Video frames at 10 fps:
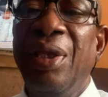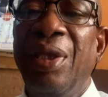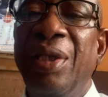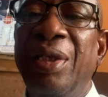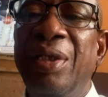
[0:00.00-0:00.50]

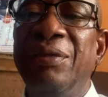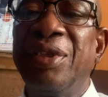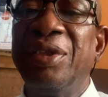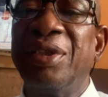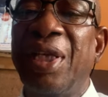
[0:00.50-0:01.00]
He lives
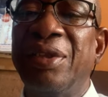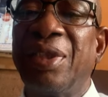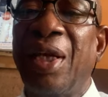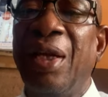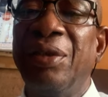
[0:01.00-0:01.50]
in
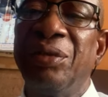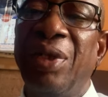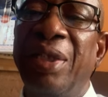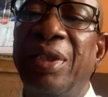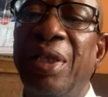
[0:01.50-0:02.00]
Chester,
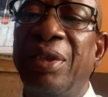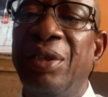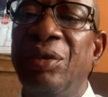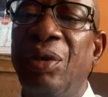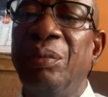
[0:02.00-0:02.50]
United
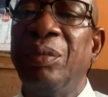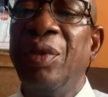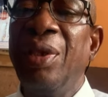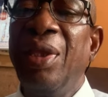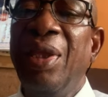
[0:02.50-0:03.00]
Kingdom.
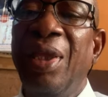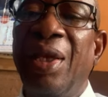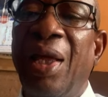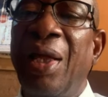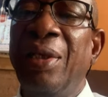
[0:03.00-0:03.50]
He
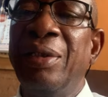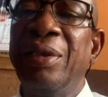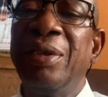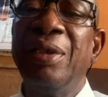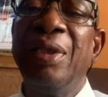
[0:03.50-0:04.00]
learned
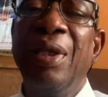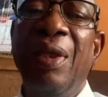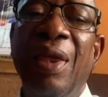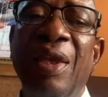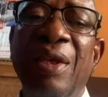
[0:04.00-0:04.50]

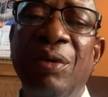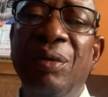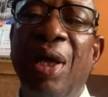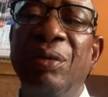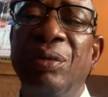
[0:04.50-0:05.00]
a new
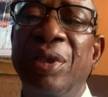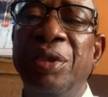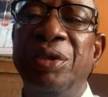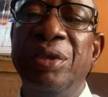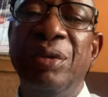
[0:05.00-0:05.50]

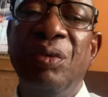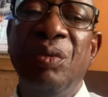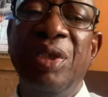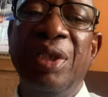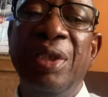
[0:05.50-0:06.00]
language
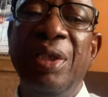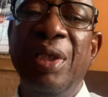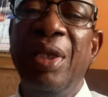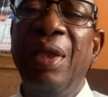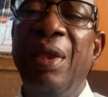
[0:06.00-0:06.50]
within
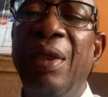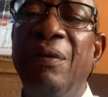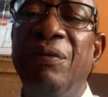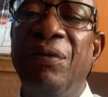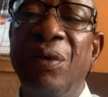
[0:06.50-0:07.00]
a
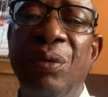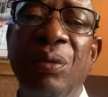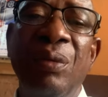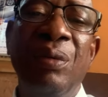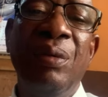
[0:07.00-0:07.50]

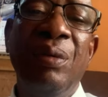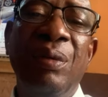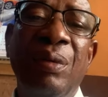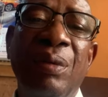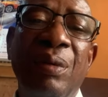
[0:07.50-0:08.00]
few
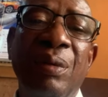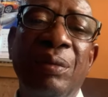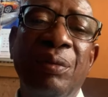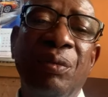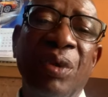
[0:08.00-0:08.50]

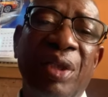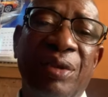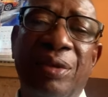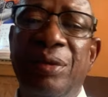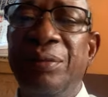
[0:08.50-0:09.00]

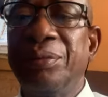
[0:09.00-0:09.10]
weeks.